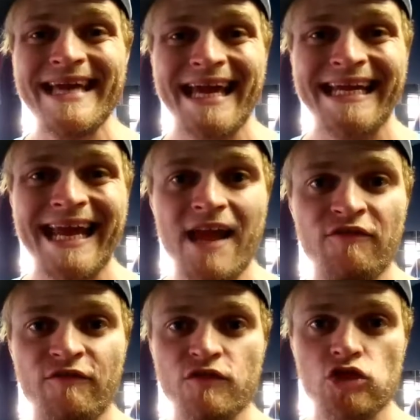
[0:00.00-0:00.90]
PNF
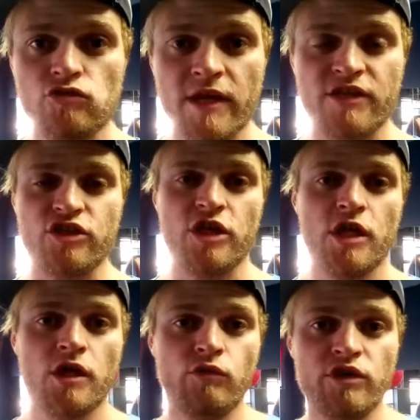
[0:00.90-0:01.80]
stretch,
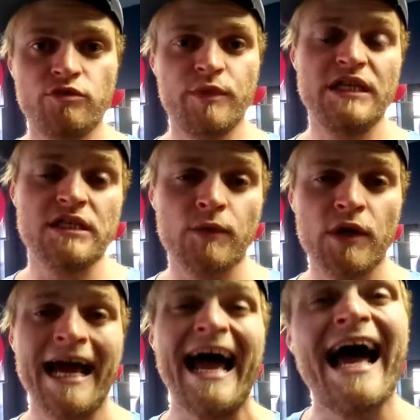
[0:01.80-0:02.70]
which means I'm
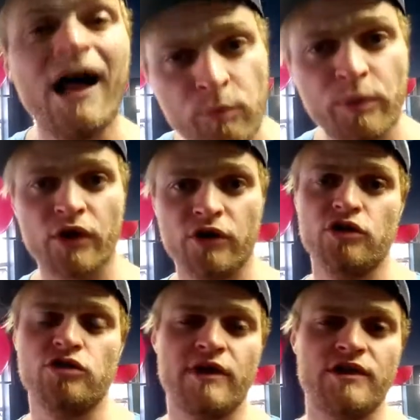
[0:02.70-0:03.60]
gonna help her
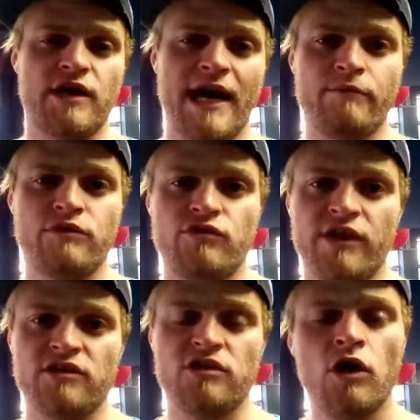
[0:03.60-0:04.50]
to stretch her
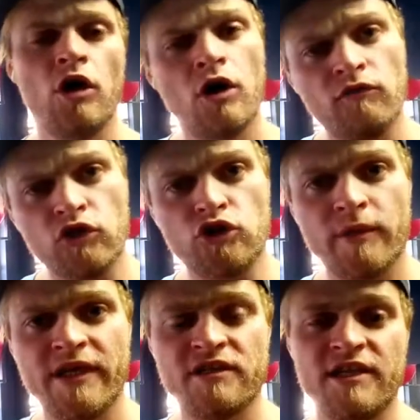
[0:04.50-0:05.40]
hamstrings for 20